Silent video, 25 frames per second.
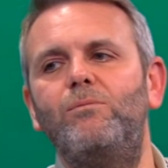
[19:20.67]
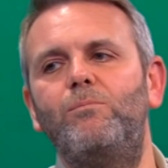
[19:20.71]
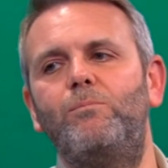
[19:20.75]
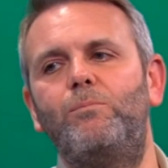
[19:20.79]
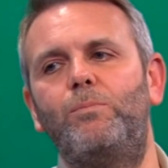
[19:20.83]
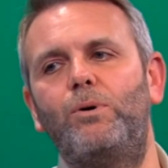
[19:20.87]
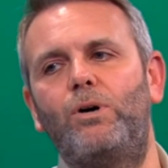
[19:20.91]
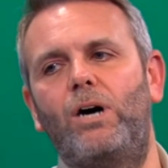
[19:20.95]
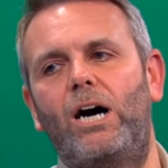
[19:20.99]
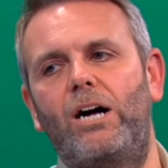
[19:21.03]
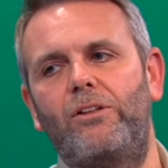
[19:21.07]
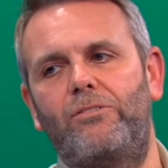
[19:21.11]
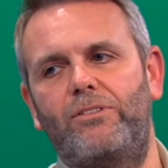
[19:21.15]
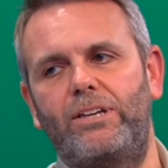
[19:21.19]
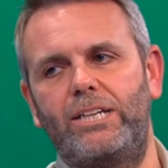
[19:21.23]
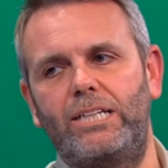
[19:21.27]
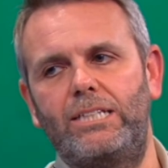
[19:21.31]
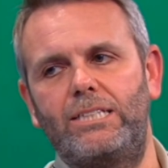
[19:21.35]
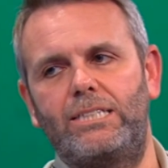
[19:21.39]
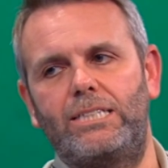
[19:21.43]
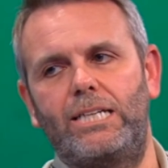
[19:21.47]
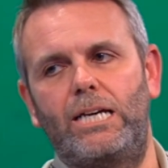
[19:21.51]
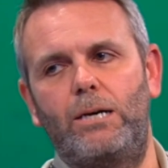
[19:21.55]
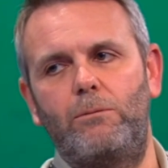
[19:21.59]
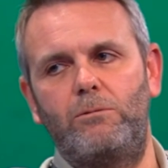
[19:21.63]
But I think in
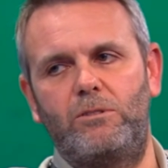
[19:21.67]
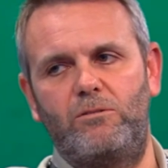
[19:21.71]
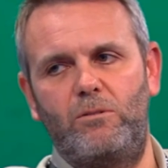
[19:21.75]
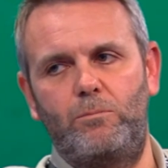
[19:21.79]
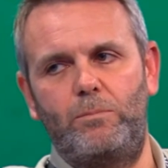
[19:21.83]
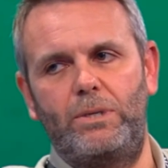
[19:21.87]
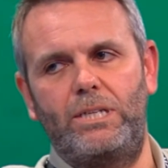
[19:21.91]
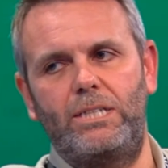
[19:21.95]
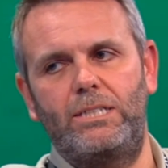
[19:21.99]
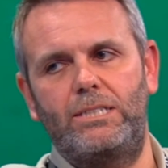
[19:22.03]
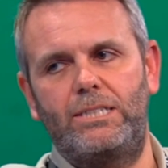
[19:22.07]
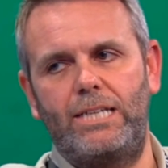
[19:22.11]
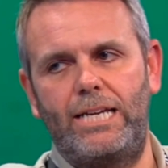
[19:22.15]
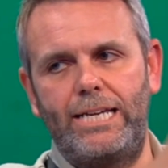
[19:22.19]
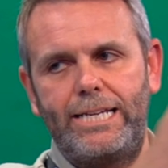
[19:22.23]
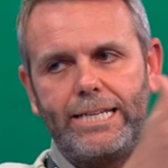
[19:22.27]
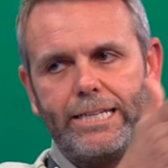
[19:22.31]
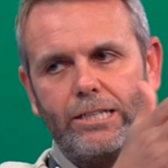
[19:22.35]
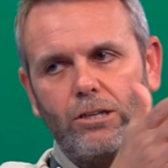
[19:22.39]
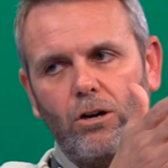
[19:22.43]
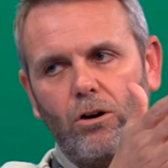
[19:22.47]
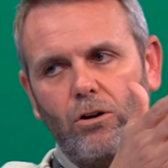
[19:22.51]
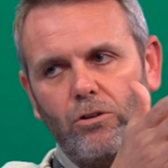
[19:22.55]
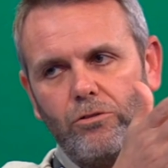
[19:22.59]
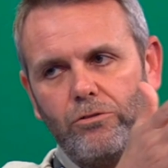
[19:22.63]
terms of it being
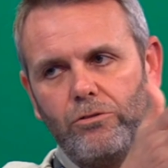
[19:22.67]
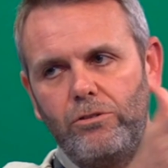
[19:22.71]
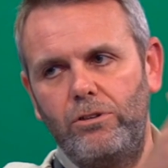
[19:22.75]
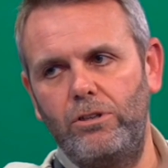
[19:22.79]
taken on,